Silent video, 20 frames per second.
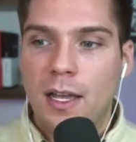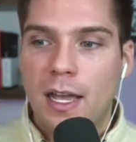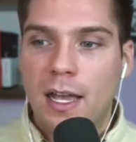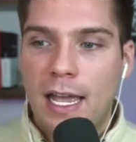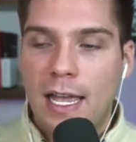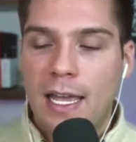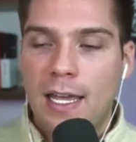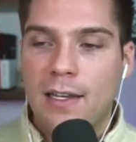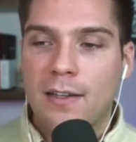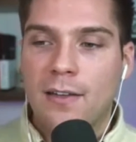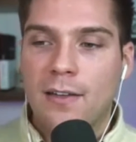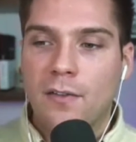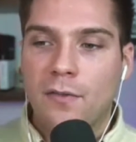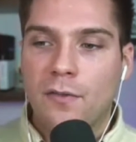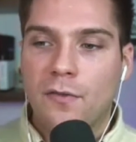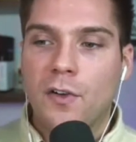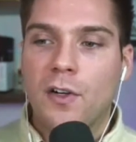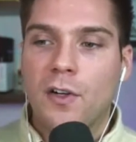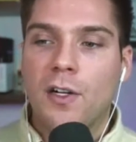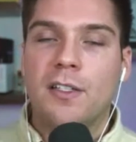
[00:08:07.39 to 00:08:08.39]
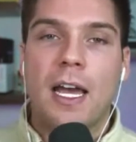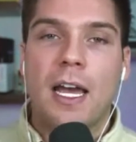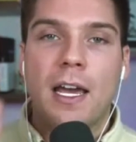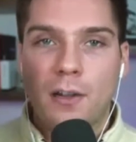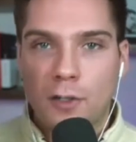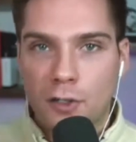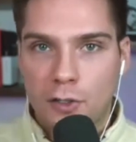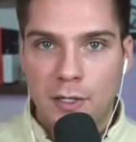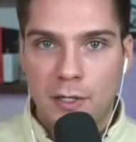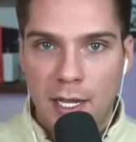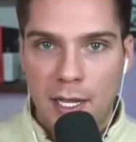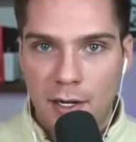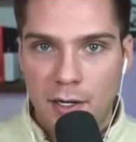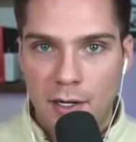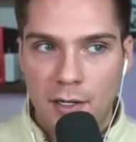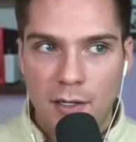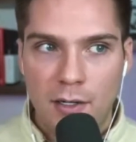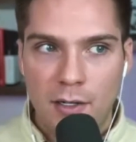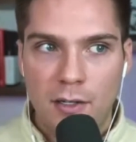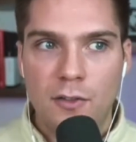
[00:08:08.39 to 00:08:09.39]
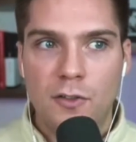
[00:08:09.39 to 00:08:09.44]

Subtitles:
And for a title creator,